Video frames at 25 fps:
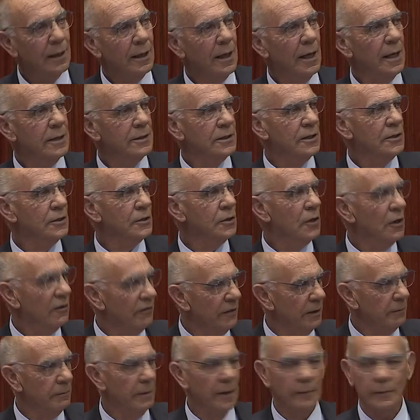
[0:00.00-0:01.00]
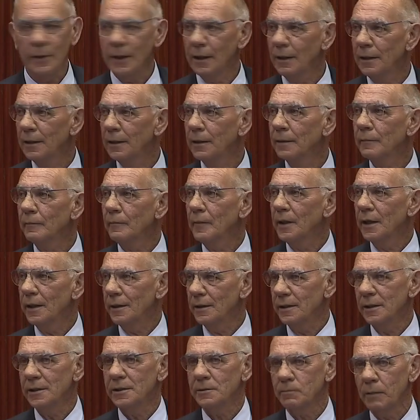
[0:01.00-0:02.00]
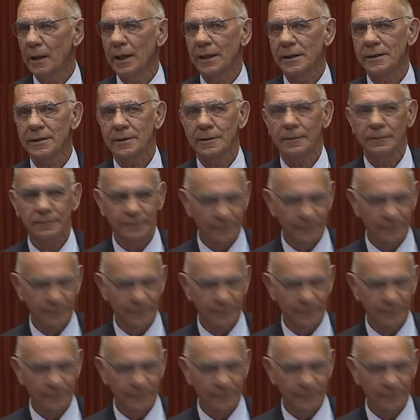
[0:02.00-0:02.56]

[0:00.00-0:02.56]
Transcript: as a serving member in this place.